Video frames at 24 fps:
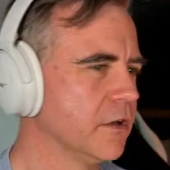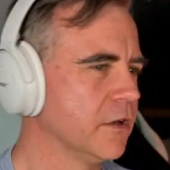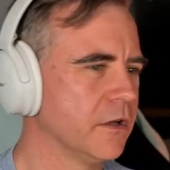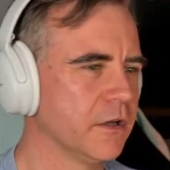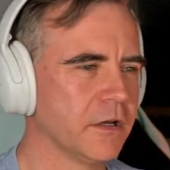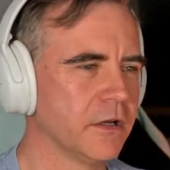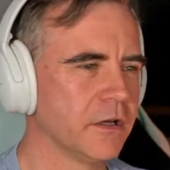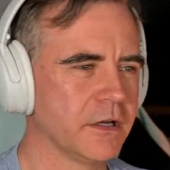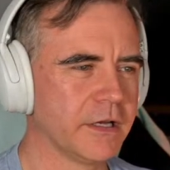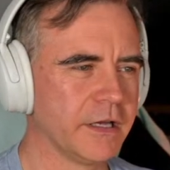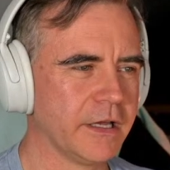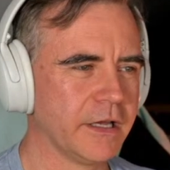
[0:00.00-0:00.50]

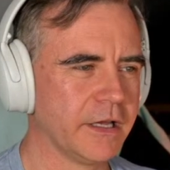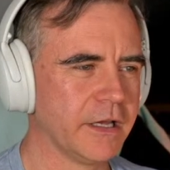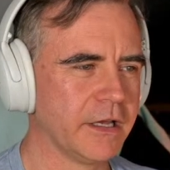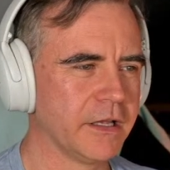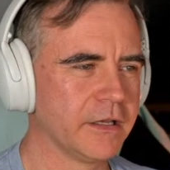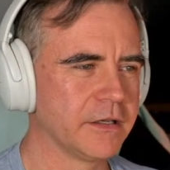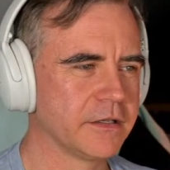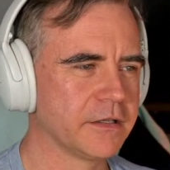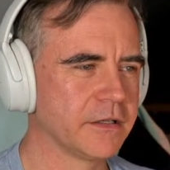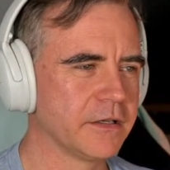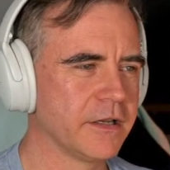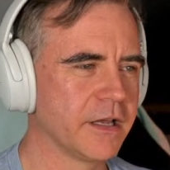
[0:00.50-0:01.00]

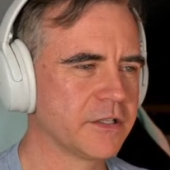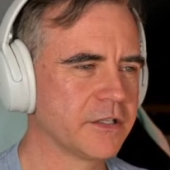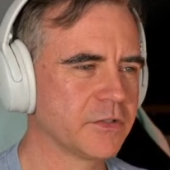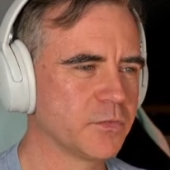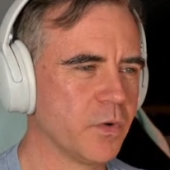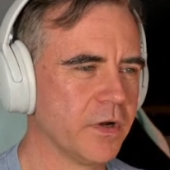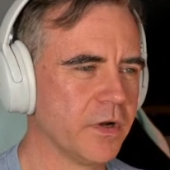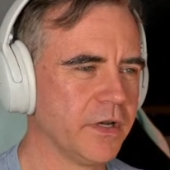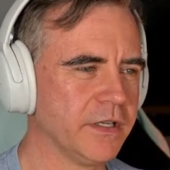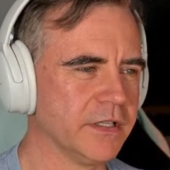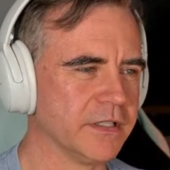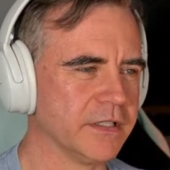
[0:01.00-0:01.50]
And next
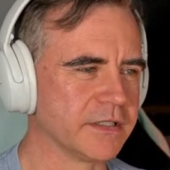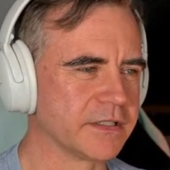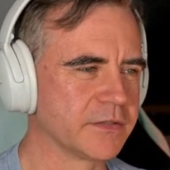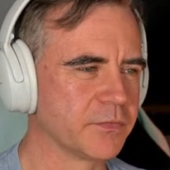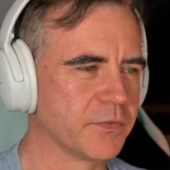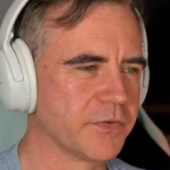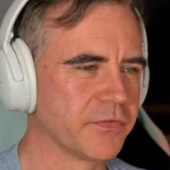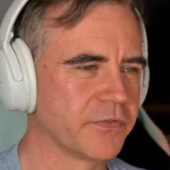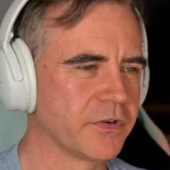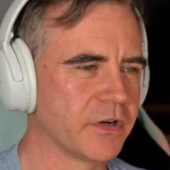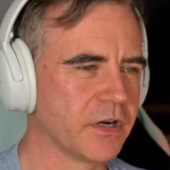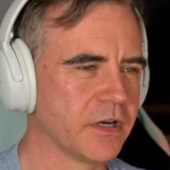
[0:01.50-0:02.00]
one is,
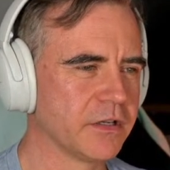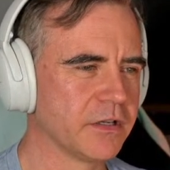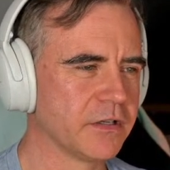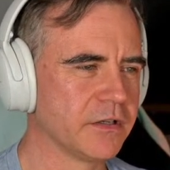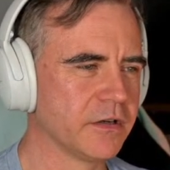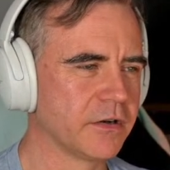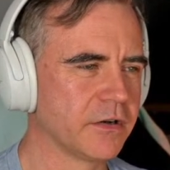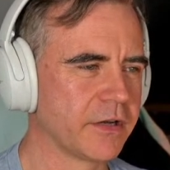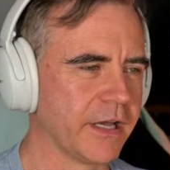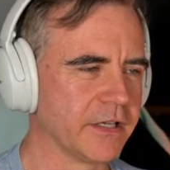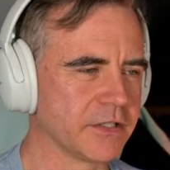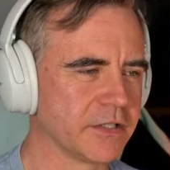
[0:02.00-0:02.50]
we've got,
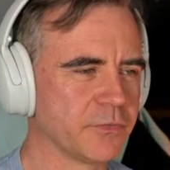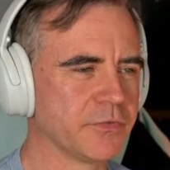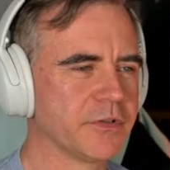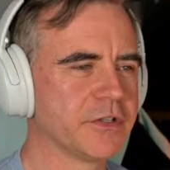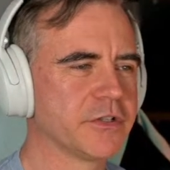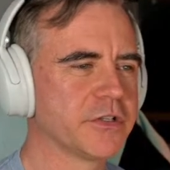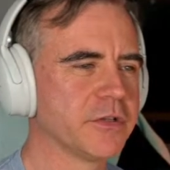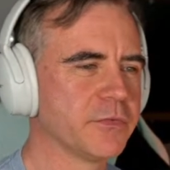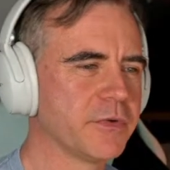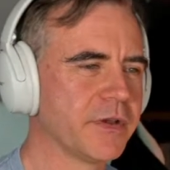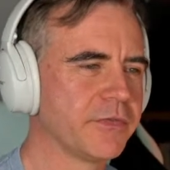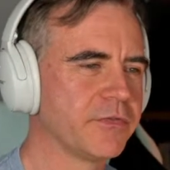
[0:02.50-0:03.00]
okay, so
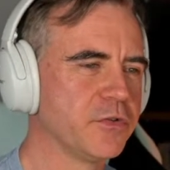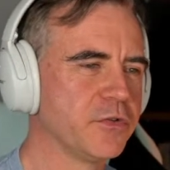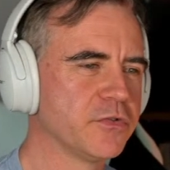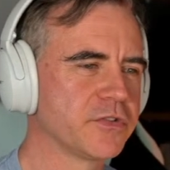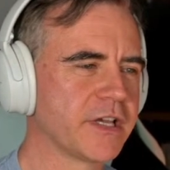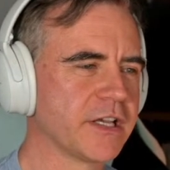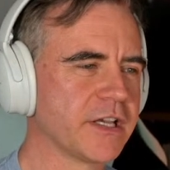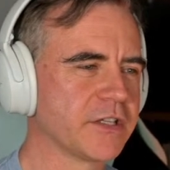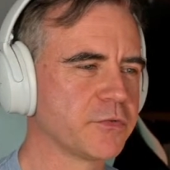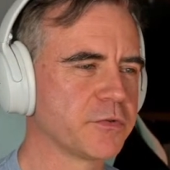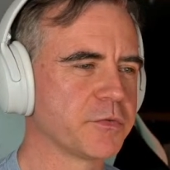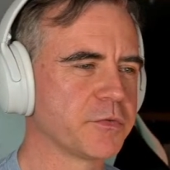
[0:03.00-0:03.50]
additionally we have use
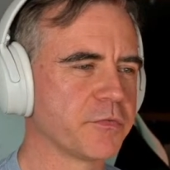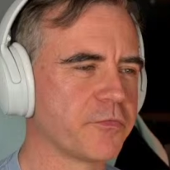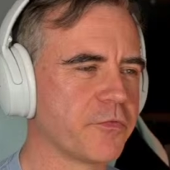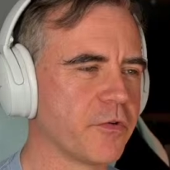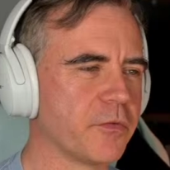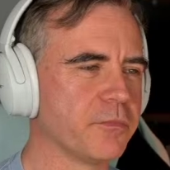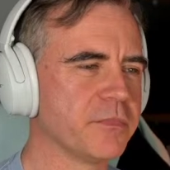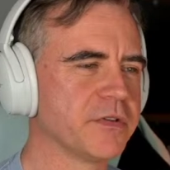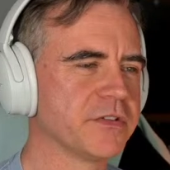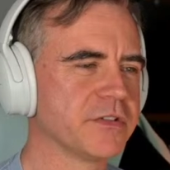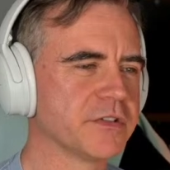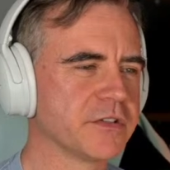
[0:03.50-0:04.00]
case which perform
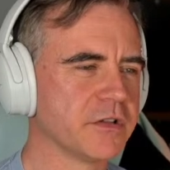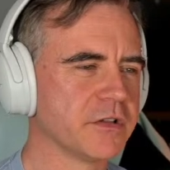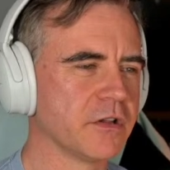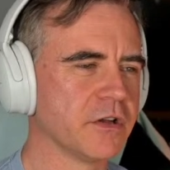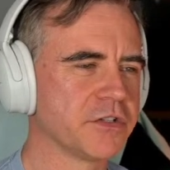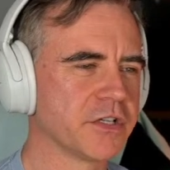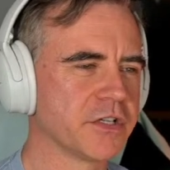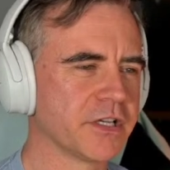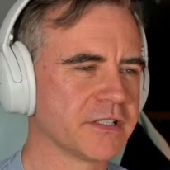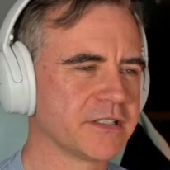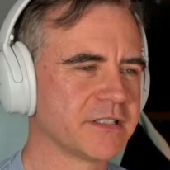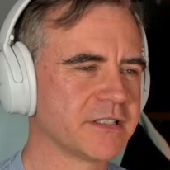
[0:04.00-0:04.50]
business
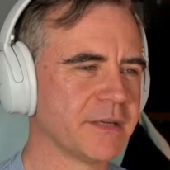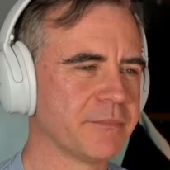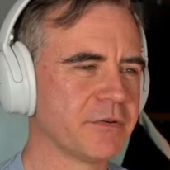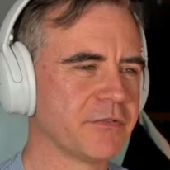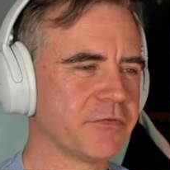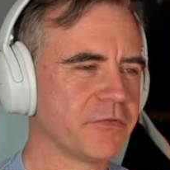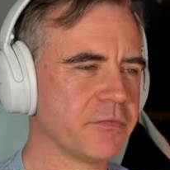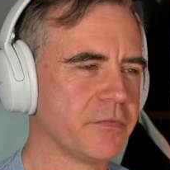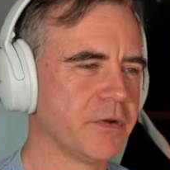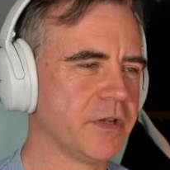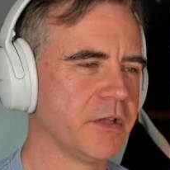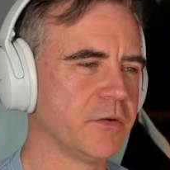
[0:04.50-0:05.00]
logic as separate
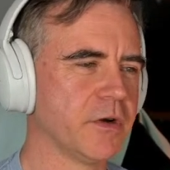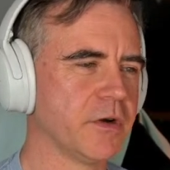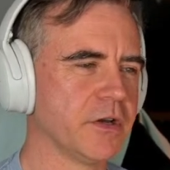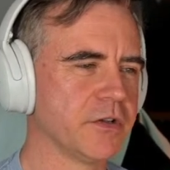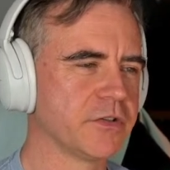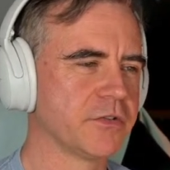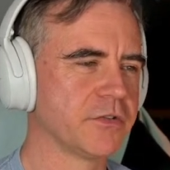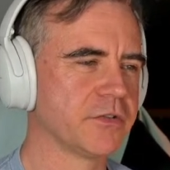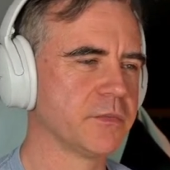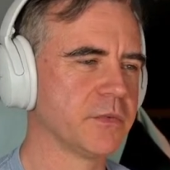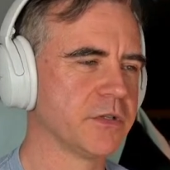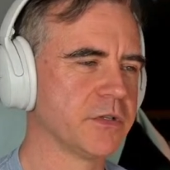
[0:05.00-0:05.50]
from any UI
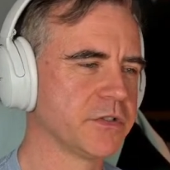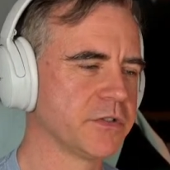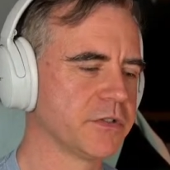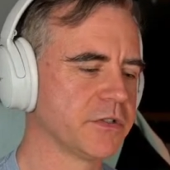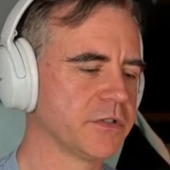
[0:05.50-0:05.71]
solution.